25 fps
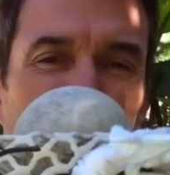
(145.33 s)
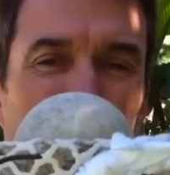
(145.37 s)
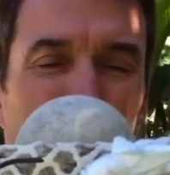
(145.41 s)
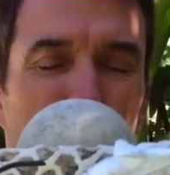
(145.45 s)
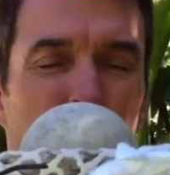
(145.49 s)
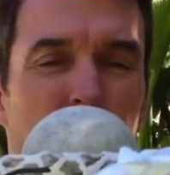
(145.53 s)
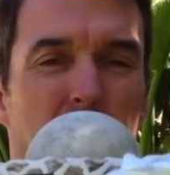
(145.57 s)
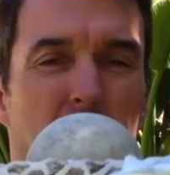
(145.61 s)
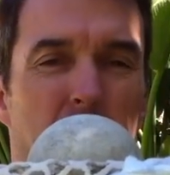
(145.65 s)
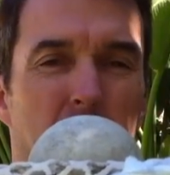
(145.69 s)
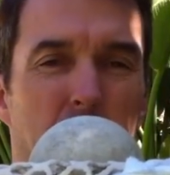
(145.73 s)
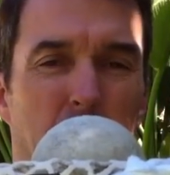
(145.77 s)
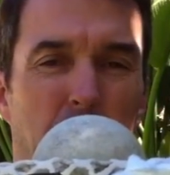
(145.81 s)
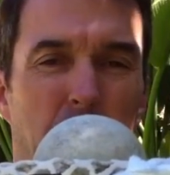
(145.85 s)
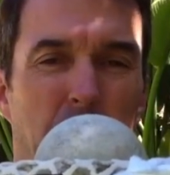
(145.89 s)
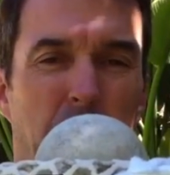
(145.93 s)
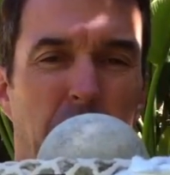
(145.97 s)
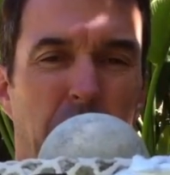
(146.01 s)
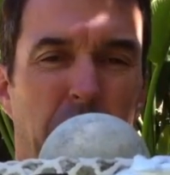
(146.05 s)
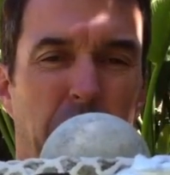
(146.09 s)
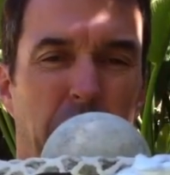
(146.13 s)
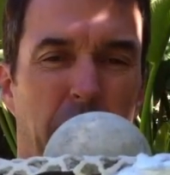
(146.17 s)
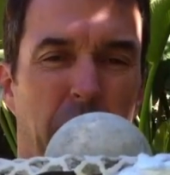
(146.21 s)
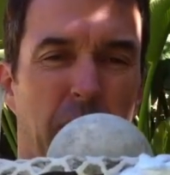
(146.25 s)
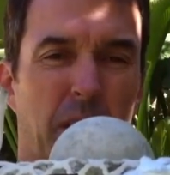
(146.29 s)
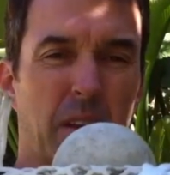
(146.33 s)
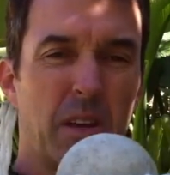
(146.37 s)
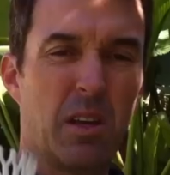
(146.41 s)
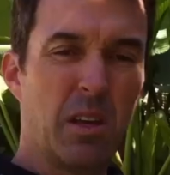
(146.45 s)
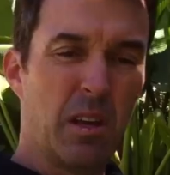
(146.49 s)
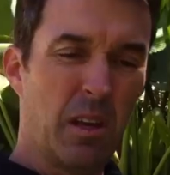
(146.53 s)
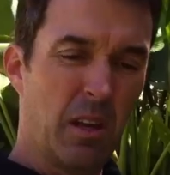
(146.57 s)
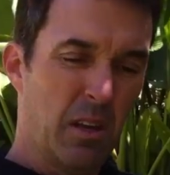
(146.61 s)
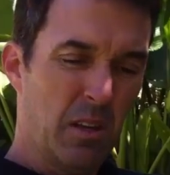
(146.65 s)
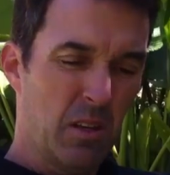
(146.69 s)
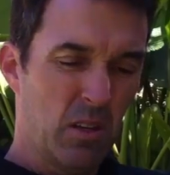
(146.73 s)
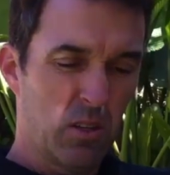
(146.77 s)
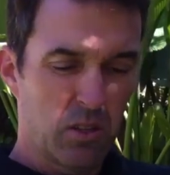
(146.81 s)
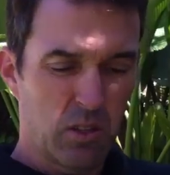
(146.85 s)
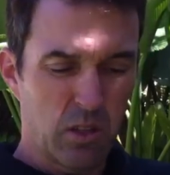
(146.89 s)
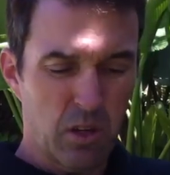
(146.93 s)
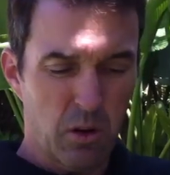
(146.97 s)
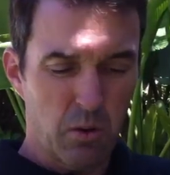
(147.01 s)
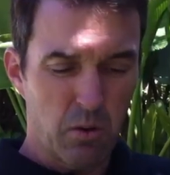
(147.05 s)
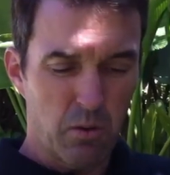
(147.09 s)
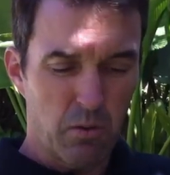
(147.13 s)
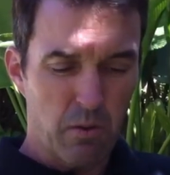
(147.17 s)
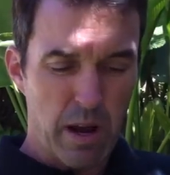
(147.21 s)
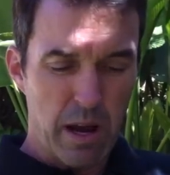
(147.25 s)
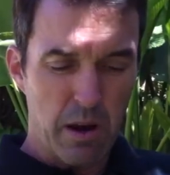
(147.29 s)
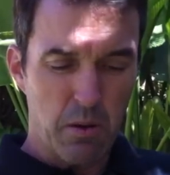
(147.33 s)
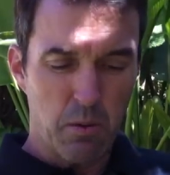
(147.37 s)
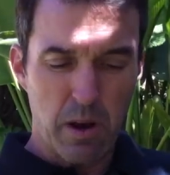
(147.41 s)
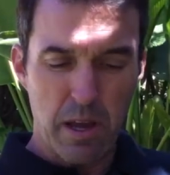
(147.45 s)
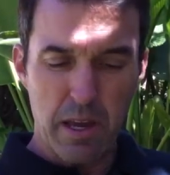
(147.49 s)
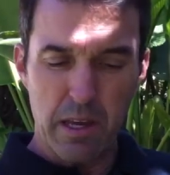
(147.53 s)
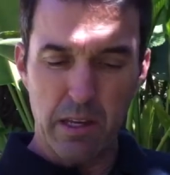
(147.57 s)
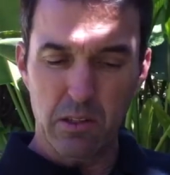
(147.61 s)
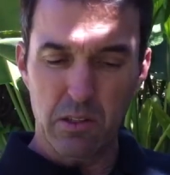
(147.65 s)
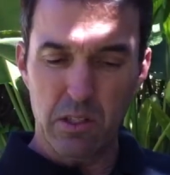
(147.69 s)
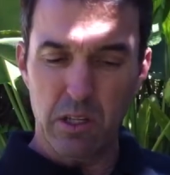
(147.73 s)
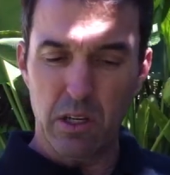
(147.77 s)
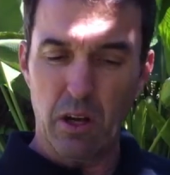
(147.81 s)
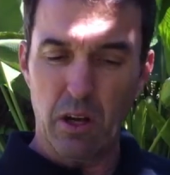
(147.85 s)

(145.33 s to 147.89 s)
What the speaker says: the frame. So right away you can